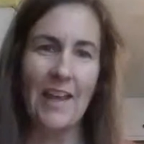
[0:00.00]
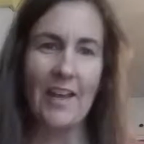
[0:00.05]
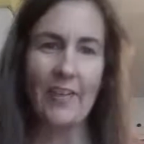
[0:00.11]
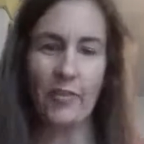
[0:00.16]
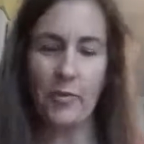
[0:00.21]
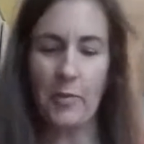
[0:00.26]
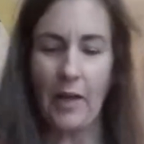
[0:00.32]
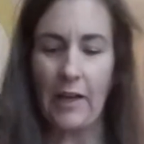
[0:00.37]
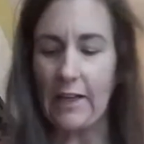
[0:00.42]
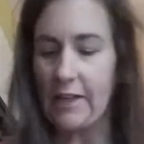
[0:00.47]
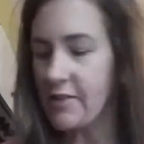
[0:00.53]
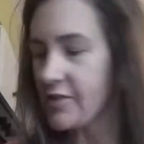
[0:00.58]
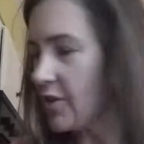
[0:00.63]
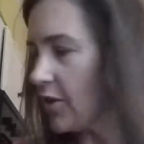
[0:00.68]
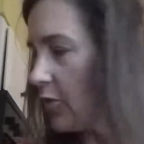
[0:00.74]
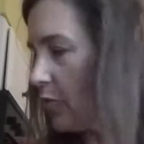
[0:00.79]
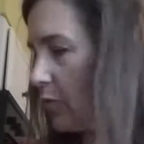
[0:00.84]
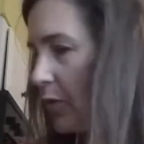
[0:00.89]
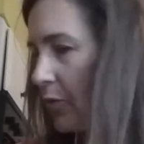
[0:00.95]
Hey everybody,
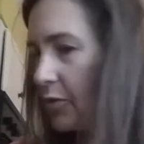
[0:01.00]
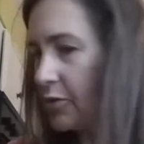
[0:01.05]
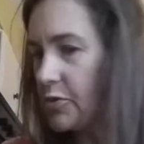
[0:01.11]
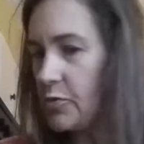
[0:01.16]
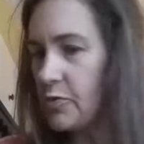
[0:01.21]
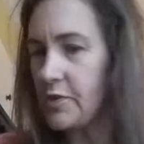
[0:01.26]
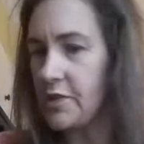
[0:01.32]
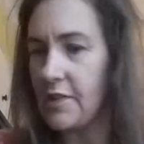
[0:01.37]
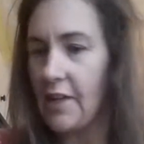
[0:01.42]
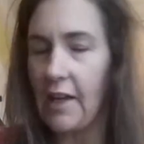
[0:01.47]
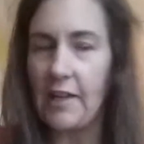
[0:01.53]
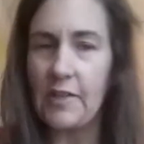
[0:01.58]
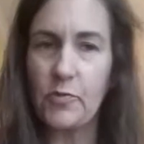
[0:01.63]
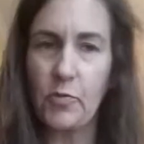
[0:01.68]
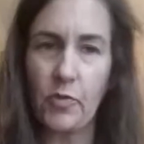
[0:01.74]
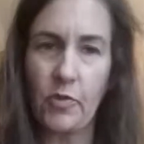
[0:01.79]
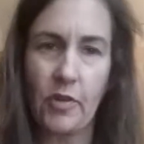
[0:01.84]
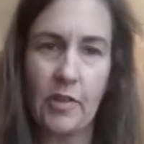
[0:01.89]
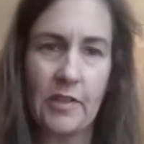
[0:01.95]
so what we're doing today
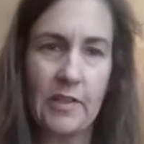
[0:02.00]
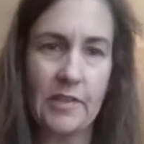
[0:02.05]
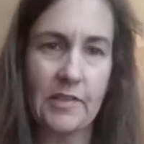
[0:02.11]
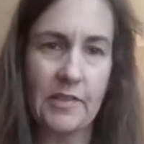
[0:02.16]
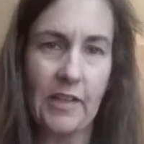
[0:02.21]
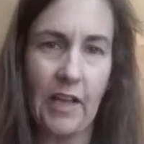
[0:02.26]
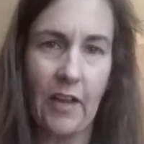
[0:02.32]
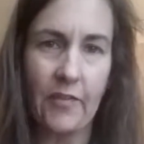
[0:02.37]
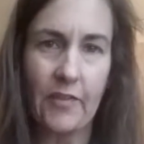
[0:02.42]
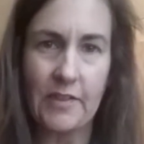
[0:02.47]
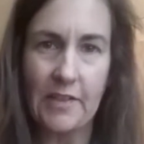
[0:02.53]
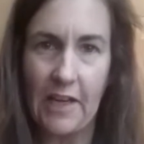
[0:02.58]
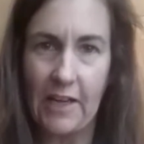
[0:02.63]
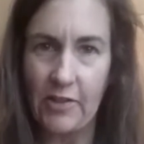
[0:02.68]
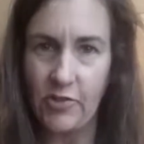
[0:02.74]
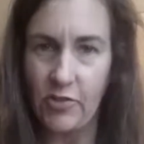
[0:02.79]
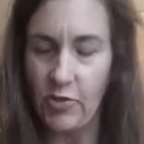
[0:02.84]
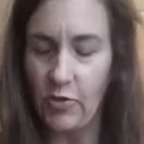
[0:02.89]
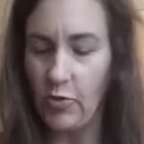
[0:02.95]
is this is kind of the
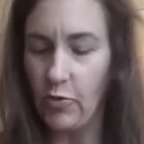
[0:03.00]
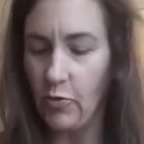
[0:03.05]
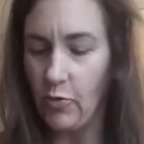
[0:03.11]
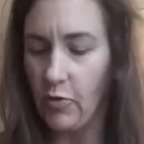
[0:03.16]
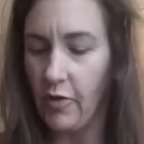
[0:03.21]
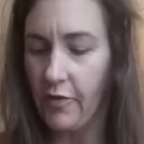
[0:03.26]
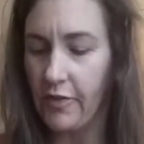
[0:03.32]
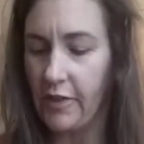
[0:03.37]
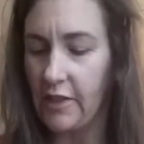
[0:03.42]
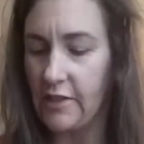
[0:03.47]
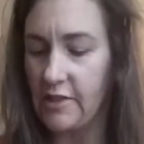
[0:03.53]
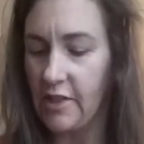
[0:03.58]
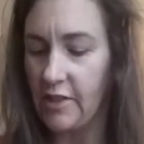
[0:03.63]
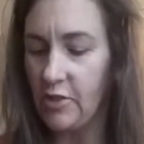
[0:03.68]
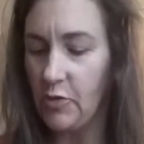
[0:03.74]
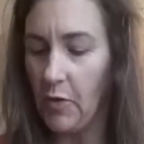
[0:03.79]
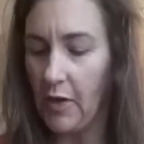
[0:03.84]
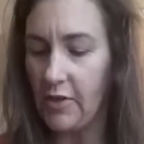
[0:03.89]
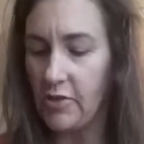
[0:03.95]
day 2 of the
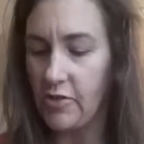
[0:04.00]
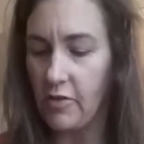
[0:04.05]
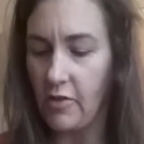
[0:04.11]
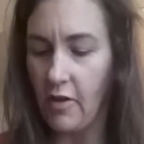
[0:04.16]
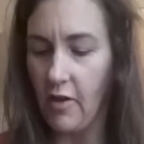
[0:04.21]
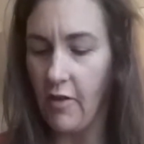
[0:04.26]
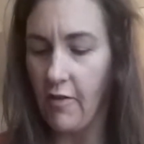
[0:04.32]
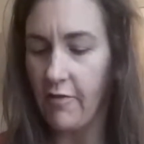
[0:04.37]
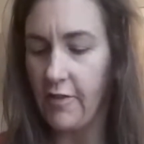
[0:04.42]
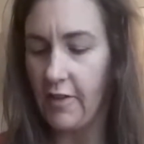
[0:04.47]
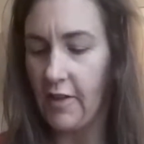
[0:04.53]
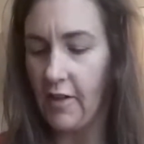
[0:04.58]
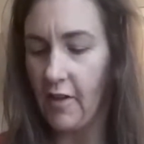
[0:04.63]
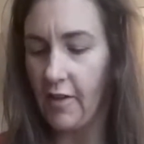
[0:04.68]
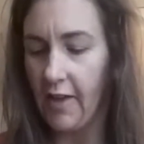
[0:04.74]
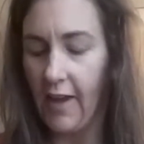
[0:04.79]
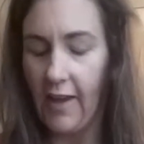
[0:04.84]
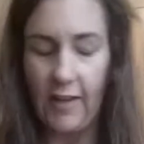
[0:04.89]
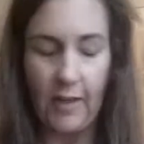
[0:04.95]
continuation of the
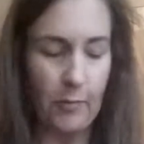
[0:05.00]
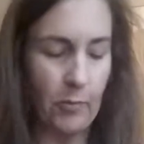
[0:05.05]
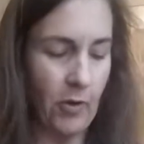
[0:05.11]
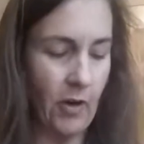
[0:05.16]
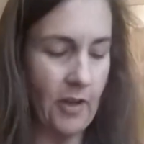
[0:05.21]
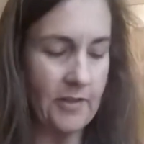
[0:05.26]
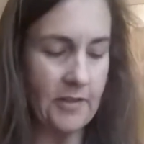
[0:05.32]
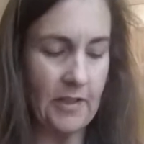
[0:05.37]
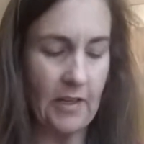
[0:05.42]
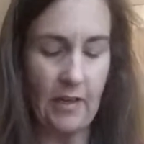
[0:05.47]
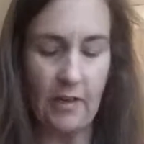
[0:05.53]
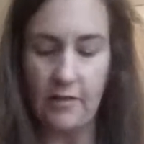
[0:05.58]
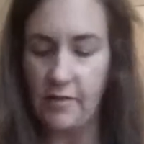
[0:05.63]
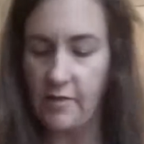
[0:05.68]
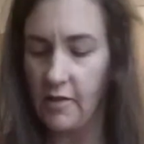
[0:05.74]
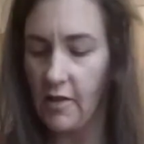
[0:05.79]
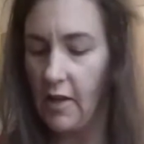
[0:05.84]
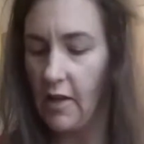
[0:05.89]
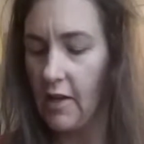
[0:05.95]
canning
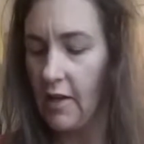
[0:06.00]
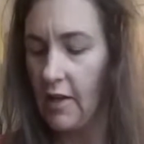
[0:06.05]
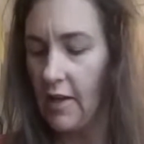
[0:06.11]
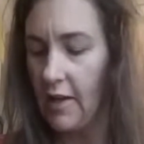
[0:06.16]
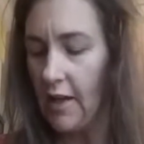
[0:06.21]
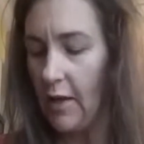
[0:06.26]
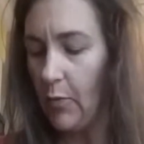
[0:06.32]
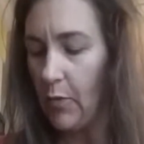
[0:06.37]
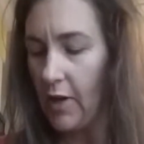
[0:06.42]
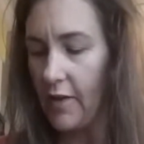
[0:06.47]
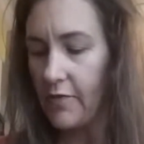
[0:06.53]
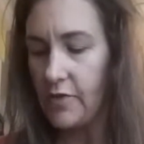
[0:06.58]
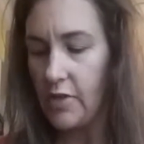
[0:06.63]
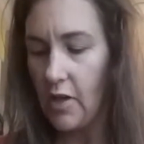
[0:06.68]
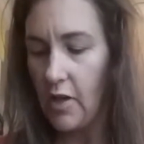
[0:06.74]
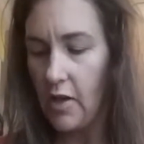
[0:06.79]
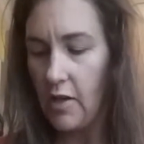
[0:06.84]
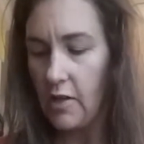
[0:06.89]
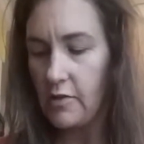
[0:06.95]
process. And what I've
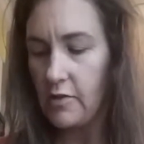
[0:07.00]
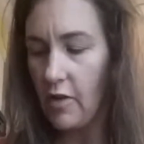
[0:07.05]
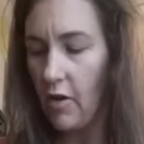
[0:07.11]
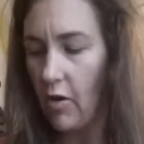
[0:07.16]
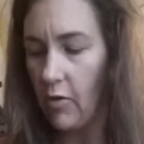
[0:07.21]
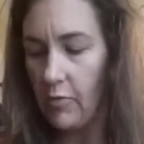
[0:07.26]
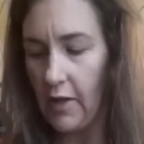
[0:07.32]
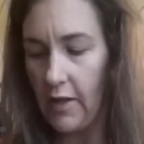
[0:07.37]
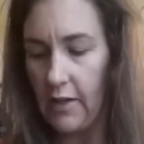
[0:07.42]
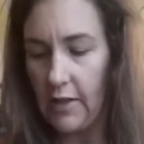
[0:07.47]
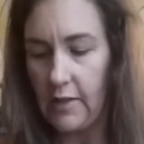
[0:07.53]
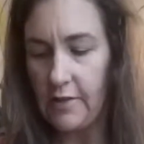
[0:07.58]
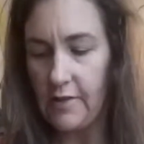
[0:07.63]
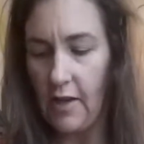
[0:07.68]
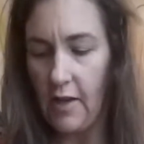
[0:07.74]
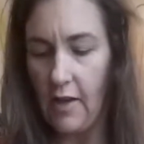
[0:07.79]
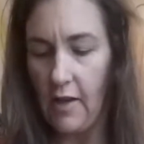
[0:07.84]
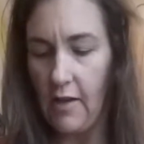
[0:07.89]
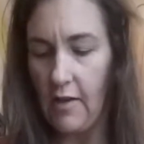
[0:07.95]
done already
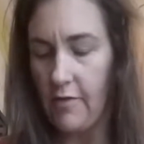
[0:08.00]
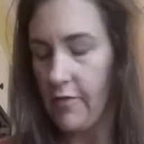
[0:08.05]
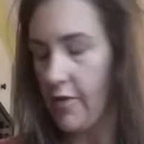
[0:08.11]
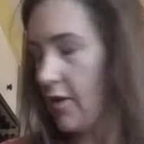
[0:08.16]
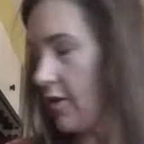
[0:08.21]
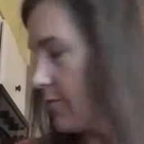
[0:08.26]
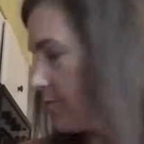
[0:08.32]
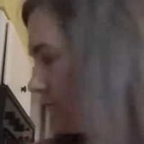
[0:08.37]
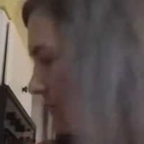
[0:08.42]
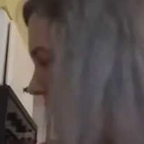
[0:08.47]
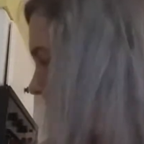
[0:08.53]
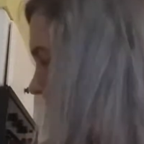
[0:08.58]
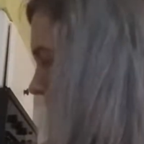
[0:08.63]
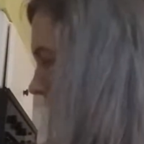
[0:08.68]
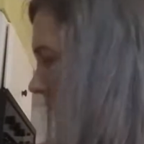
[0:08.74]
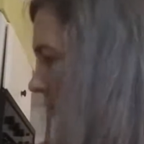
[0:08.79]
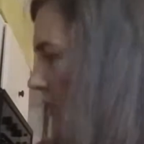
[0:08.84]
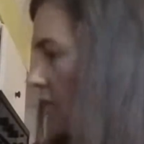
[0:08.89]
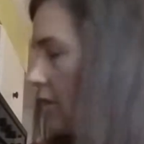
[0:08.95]
is I have
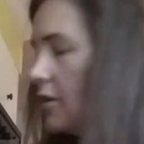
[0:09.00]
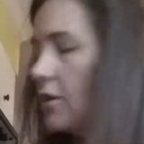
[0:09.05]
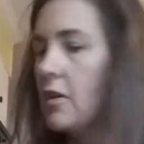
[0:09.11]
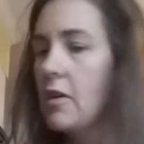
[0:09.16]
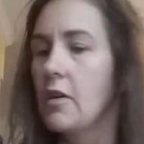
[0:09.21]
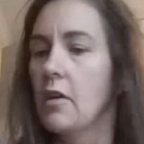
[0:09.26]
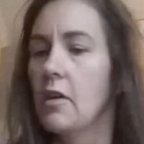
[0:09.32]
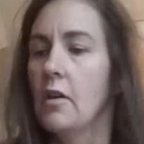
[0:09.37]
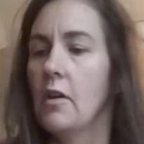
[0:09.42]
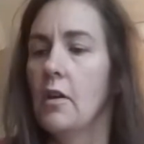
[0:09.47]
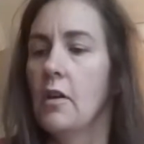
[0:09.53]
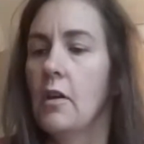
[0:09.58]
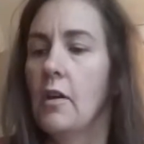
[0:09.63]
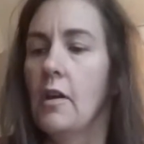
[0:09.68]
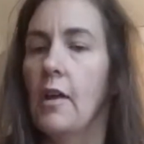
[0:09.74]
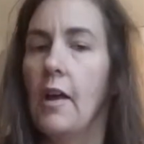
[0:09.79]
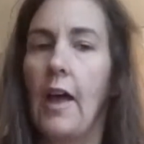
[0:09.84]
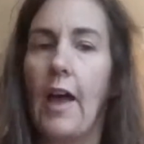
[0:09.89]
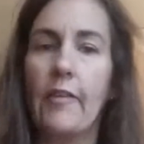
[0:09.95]

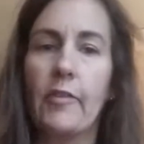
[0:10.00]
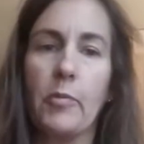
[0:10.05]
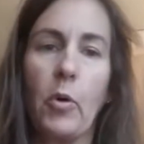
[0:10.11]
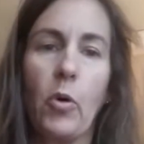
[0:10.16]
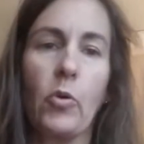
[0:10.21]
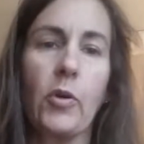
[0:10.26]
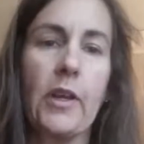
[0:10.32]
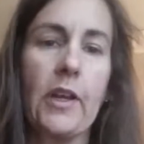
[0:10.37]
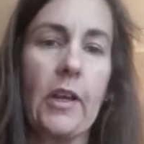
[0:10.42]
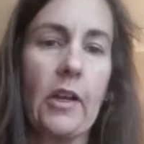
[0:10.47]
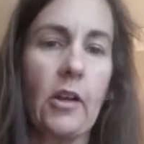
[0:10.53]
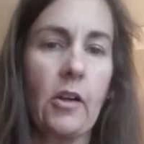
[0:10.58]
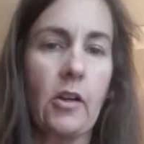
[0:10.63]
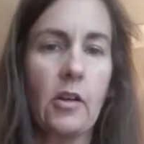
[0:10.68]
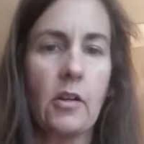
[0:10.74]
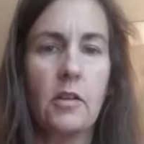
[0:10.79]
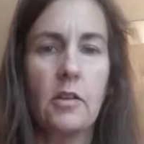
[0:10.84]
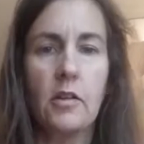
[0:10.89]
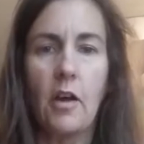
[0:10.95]
a bowl
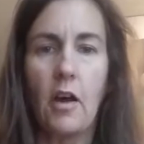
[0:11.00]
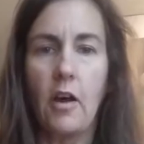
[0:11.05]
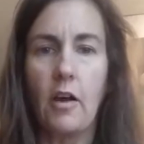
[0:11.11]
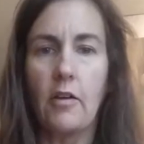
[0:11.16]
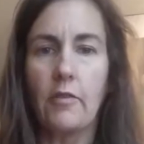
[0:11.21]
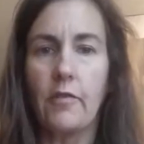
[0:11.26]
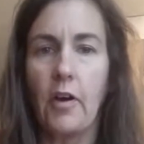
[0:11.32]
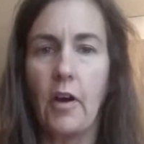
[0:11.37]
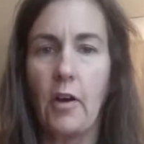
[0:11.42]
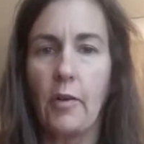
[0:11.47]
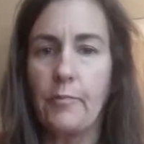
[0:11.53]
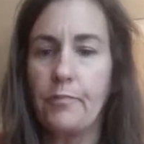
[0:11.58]
here of